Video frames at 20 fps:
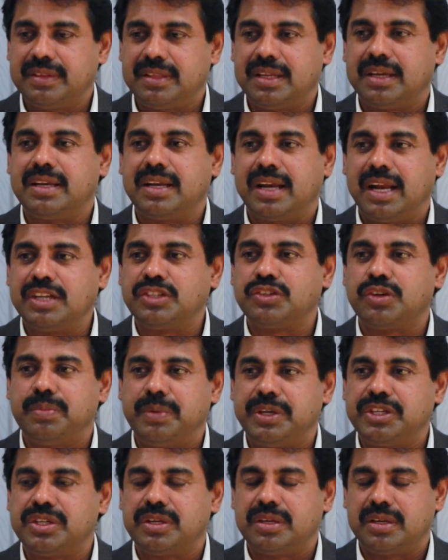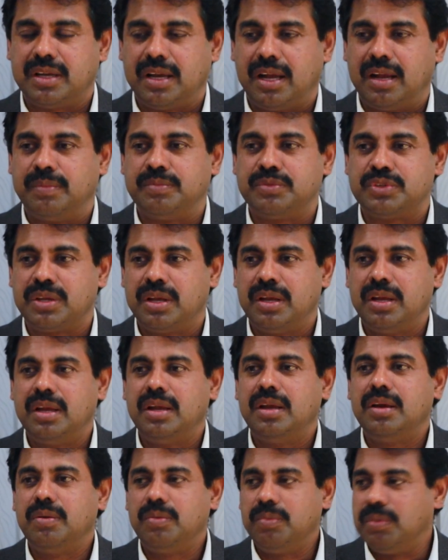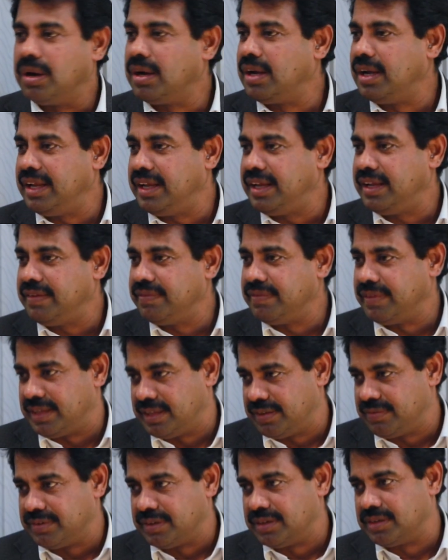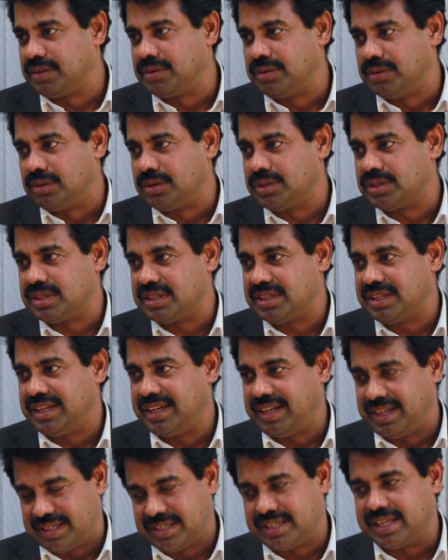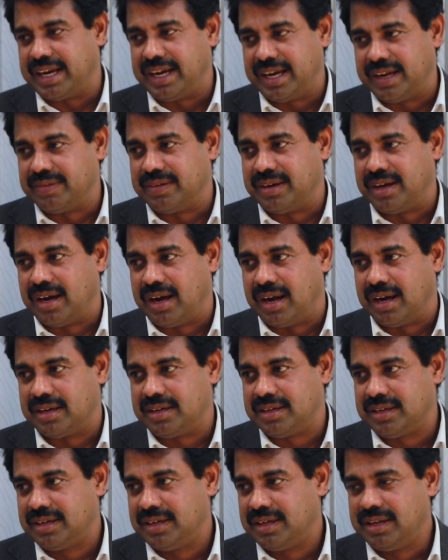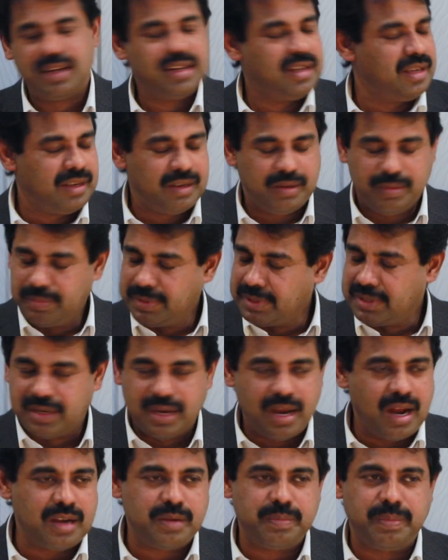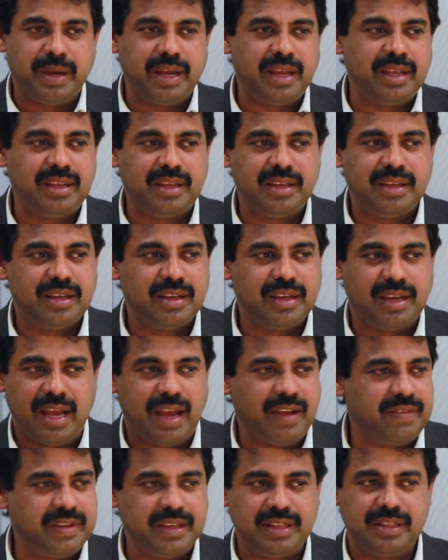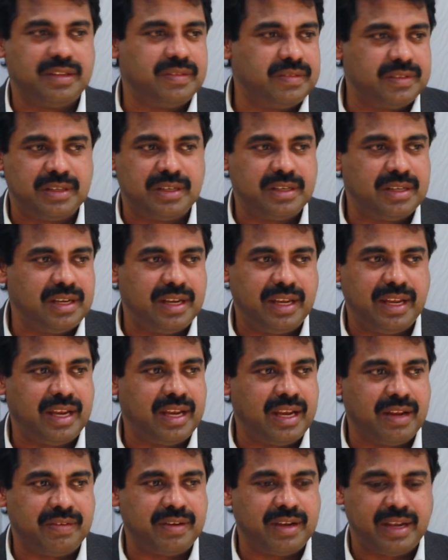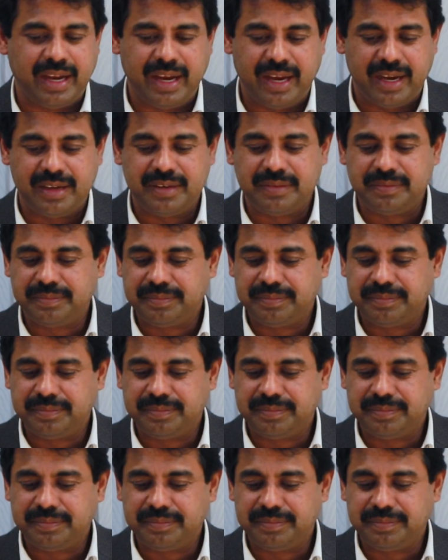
The transformation comes only when the word goes inside our heart, but not by having the word in our head.